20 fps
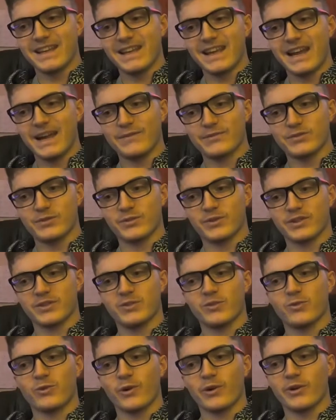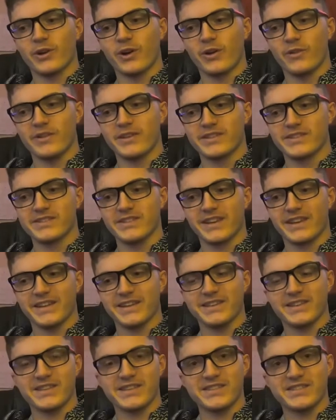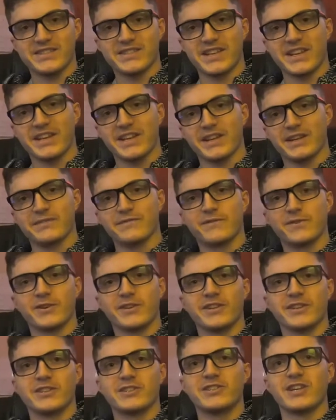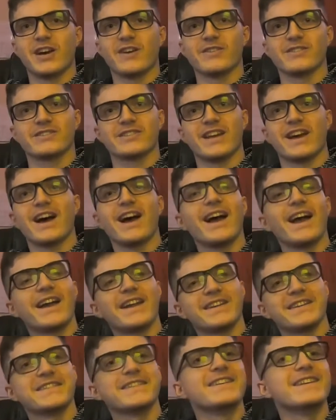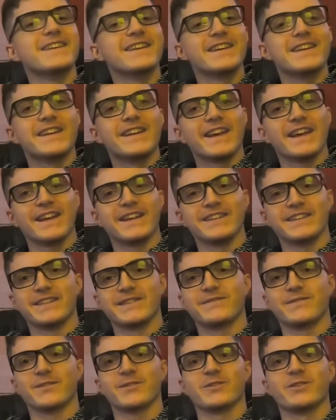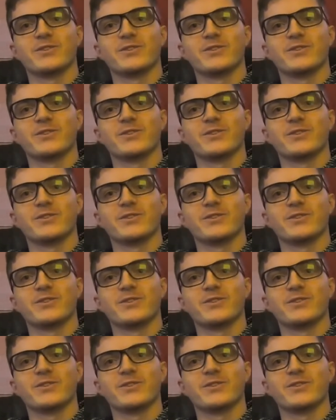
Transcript: have to record all this like scenic footage outside and in different